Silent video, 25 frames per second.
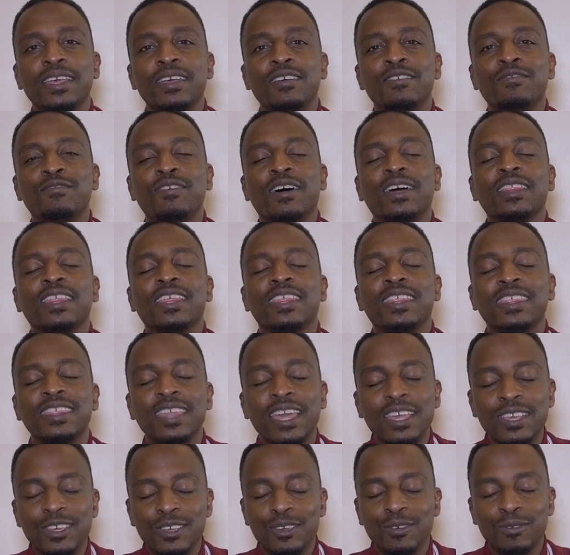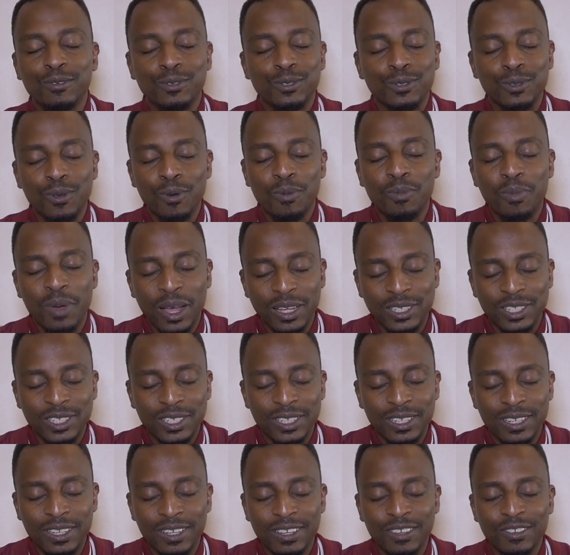Father, thank you so much
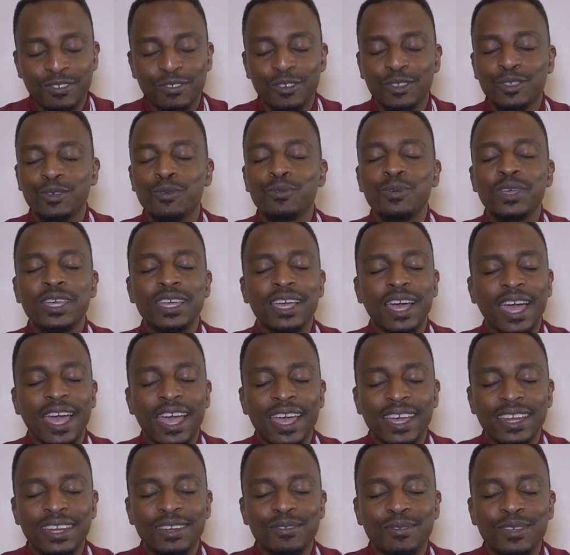for the week ahead.